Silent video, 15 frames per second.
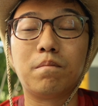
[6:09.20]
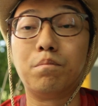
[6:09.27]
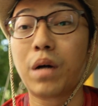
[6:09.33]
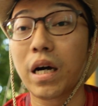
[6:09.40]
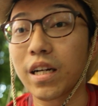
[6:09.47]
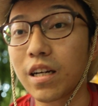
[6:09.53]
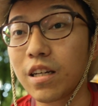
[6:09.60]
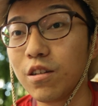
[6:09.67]

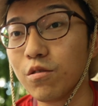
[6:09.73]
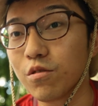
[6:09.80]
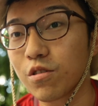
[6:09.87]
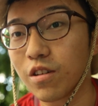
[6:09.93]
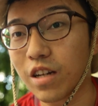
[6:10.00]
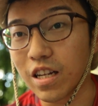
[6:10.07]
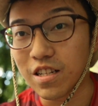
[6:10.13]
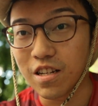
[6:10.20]
Bana Hills.
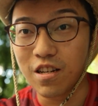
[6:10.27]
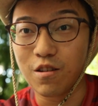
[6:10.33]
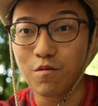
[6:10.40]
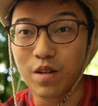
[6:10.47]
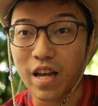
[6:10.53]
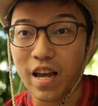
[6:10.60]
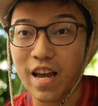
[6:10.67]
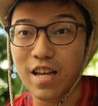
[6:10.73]
So that's the hill
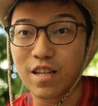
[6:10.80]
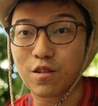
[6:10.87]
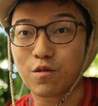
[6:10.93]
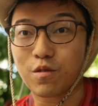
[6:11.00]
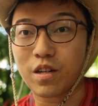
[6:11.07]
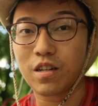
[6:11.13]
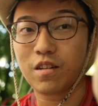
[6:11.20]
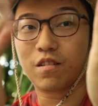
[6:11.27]
with the
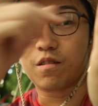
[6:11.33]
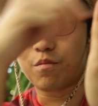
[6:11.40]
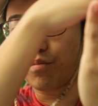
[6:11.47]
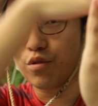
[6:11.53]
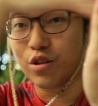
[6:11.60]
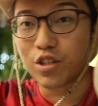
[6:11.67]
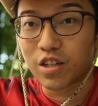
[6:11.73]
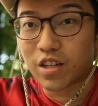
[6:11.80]
hands, right? The
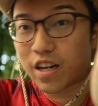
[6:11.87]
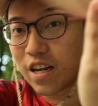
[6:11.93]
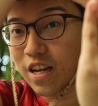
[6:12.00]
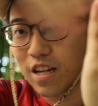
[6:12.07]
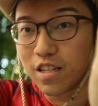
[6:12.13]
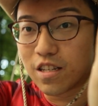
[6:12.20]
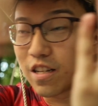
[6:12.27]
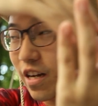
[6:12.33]
bridge and the
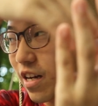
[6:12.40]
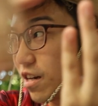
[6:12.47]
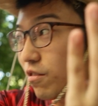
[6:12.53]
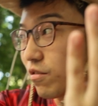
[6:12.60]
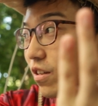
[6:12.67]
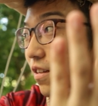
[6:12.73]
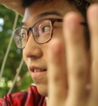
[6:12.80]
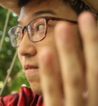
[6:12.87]
hands, that kind
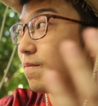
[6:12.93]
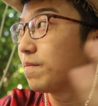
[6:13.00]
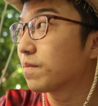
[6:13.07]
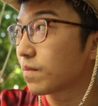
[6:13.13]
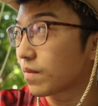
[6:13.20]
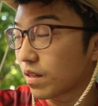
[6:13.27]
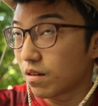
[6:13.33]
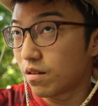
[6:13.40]
of thing.
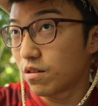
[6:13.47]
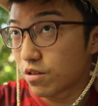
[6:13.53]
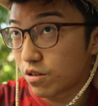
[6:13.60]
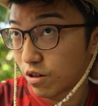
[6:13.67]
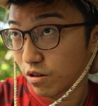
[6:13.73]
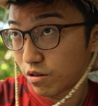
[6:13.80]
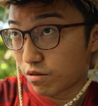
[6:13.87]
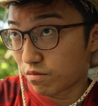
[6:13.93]

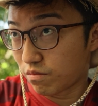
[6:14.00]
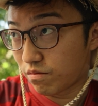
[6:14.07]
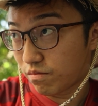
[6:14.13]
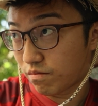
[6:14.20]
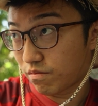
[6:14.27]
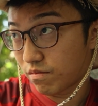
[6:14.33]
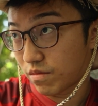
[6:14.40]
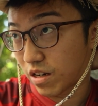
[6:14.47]
So
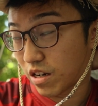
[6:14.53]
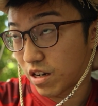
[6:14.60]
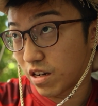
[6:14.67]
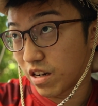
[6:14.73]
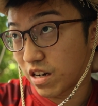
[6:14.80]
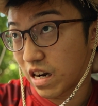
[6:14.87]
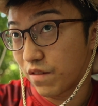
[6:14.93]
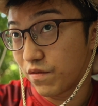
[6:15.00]

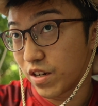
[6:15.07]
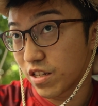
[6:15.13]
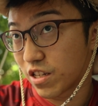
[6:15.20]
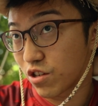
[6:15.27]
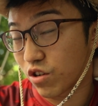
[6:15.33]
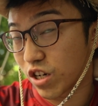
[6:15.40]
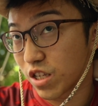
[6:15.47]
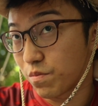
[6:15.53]
it covers
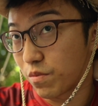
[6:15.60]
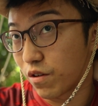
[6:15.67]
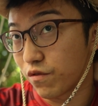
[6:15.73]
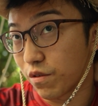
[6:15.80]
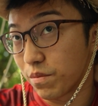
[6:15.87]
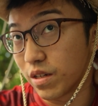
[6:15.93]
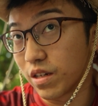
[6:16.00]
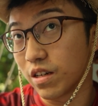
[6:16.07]
the transport
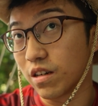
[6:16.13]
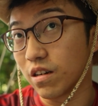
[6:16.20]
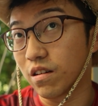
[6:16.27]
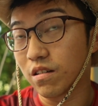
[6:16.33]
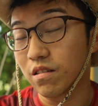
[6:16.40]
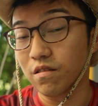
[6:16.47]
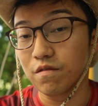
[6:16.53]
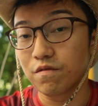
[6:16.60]
from
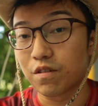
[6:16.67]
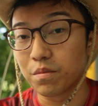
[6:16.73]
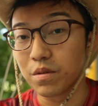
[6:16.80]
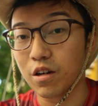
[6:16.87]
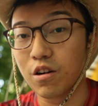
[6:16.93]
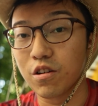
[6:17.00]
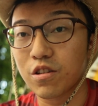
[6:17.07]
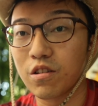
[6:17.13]

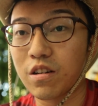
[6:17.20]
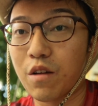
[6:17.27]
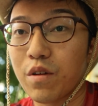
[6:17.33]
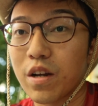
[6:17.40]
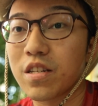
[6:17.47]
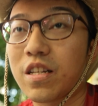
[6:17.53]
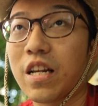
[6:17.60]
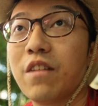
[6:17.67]
the hostel that we
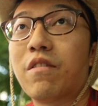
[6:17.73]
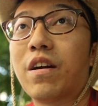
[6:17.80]
are staying